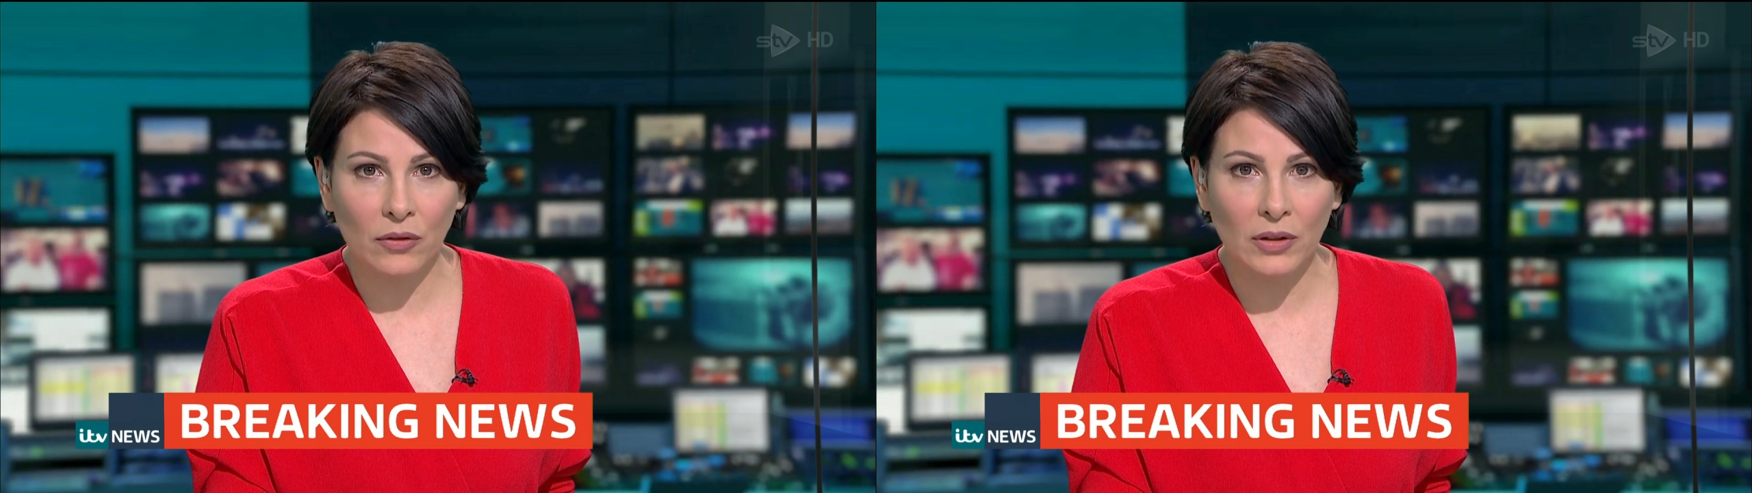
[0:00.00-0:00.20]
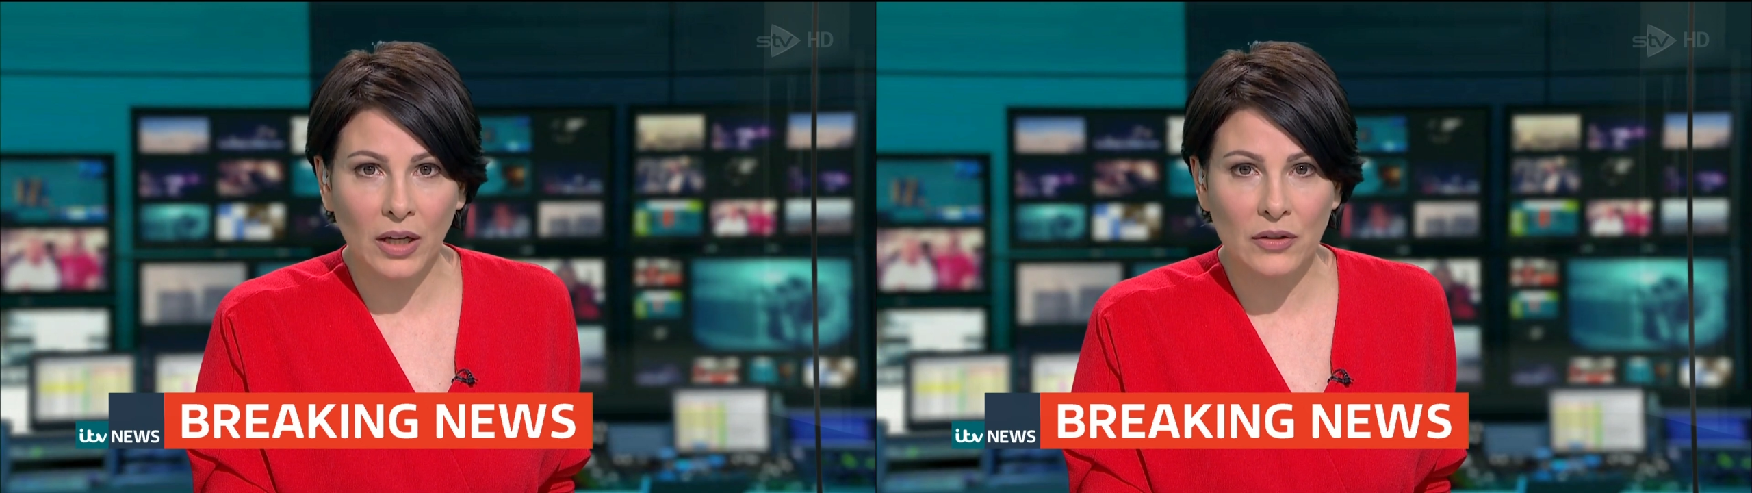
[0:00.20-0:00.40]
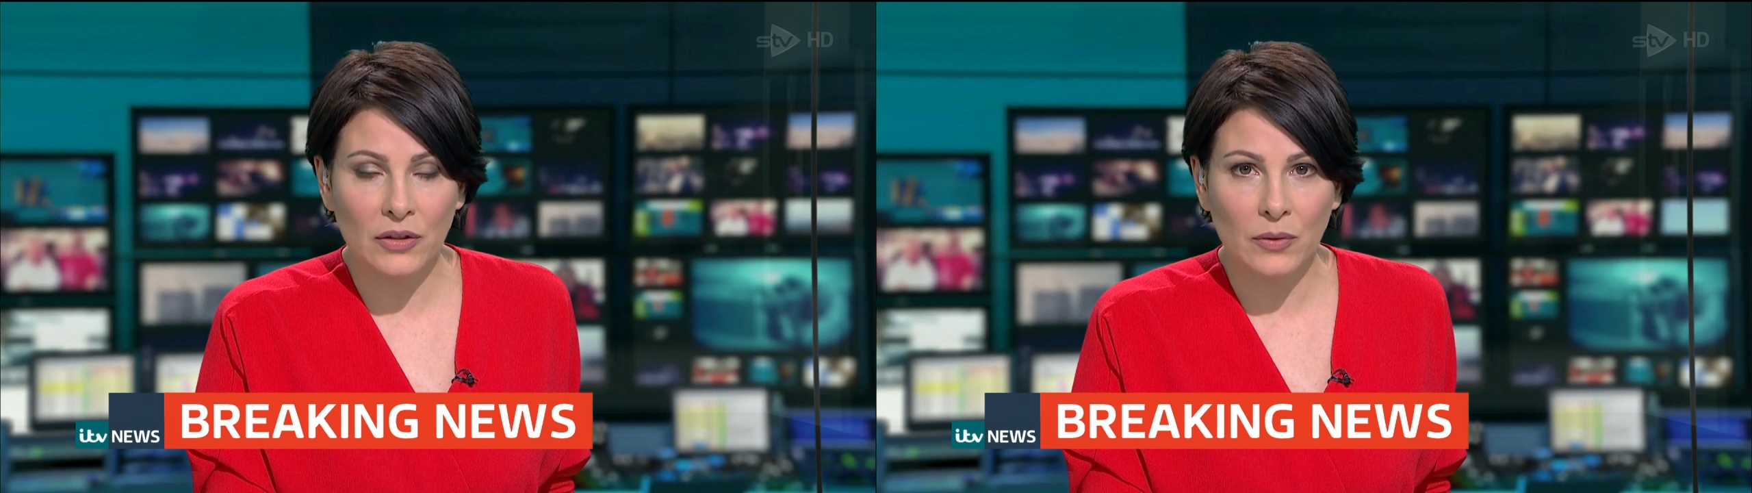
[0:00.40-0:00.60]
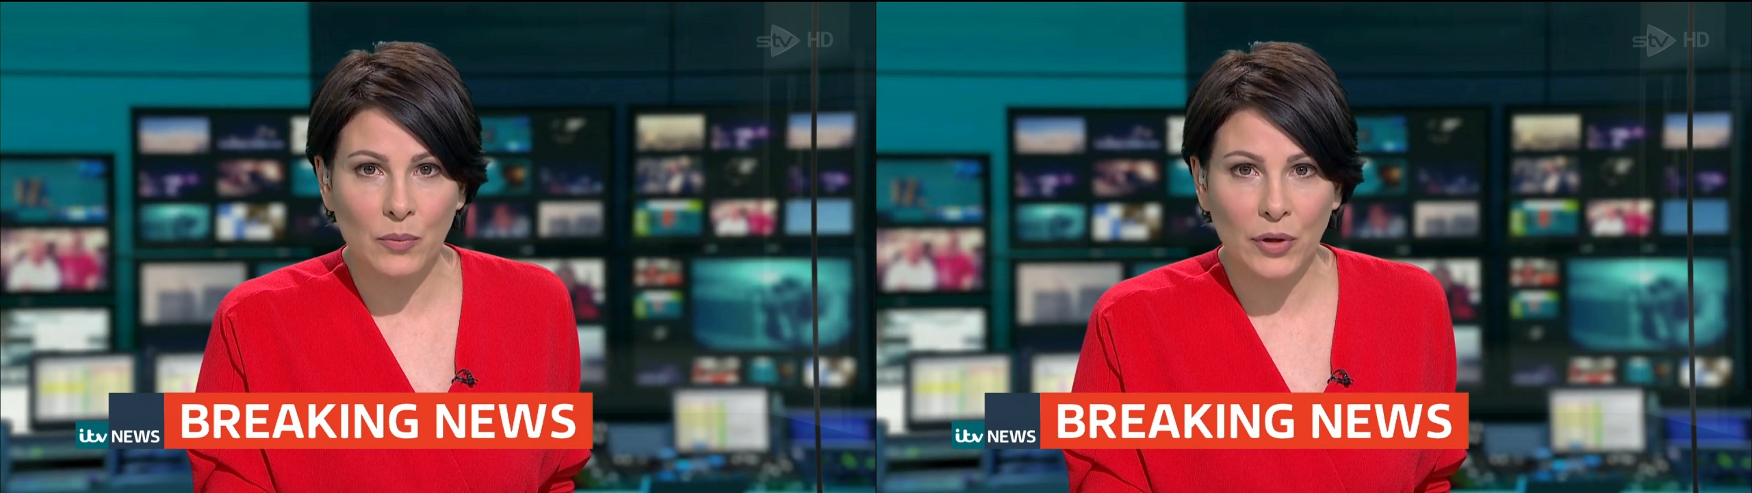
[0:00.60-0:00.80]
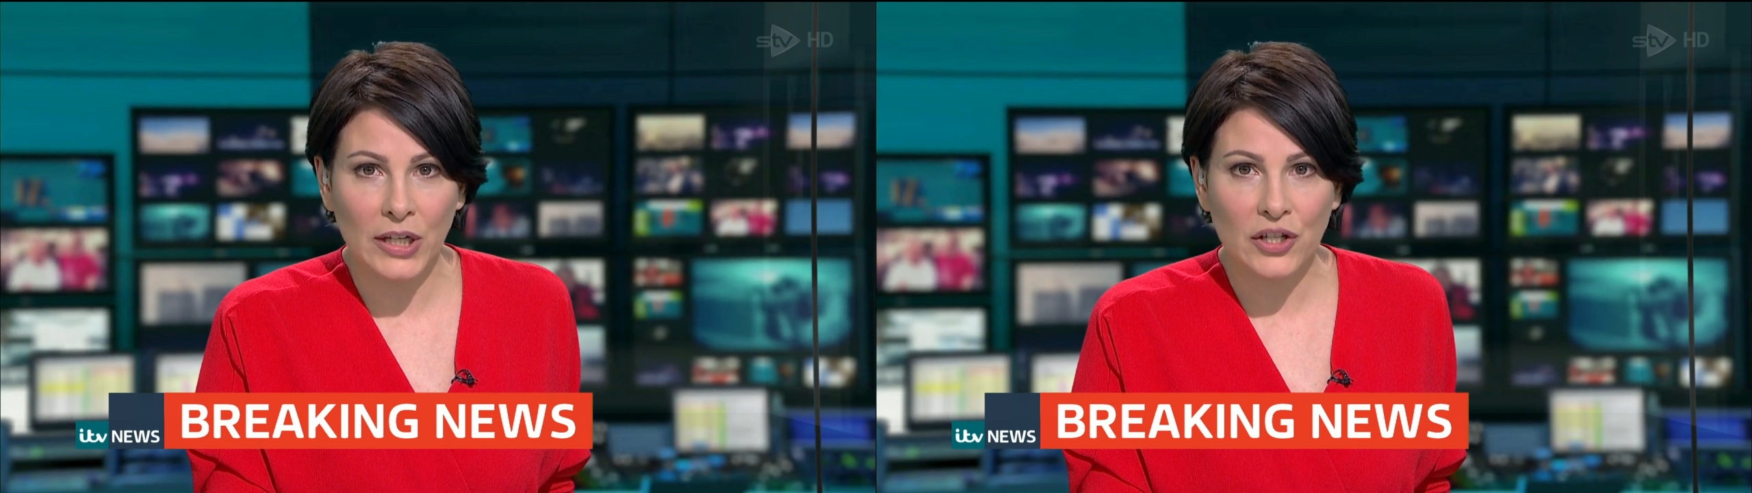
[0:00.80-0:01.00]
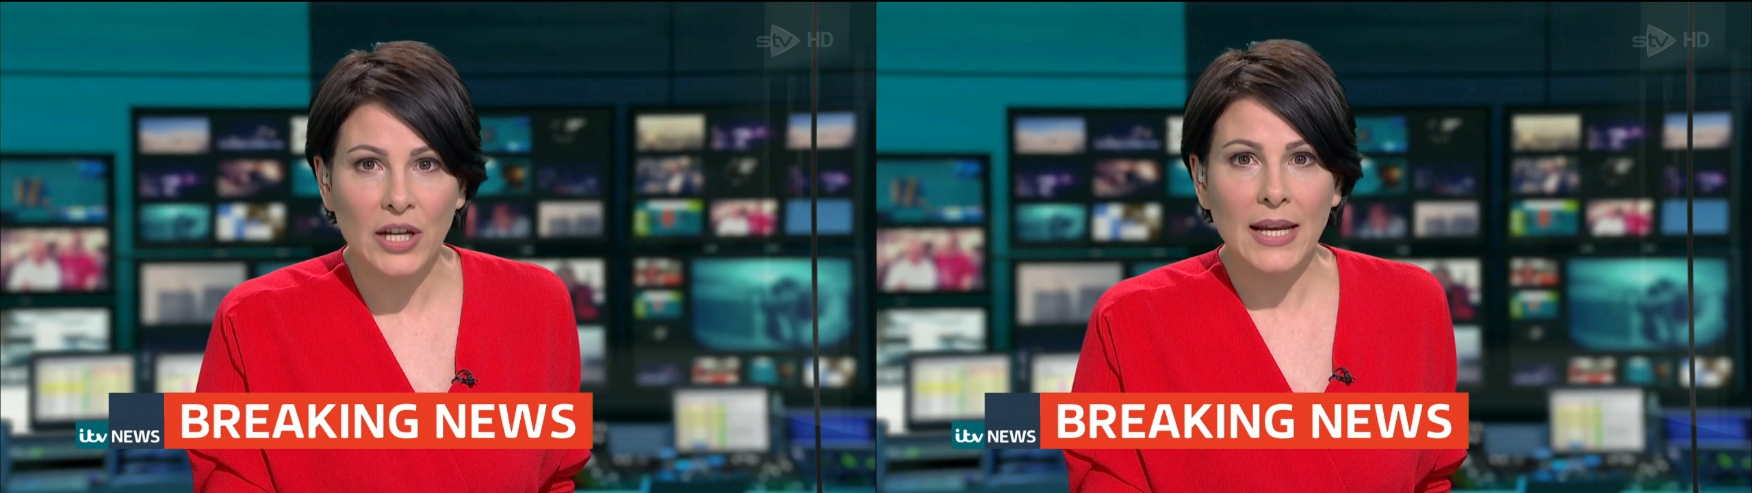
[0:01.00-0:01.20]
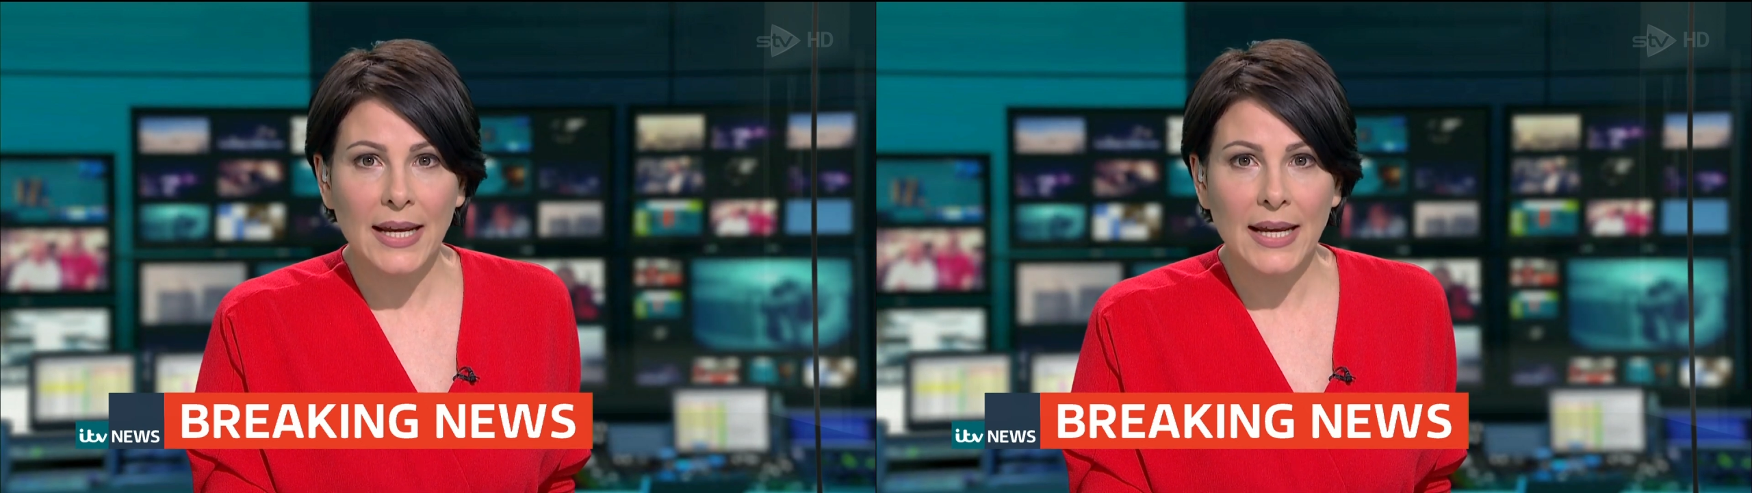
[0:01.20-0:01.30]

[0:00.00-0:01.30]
on London Bridge,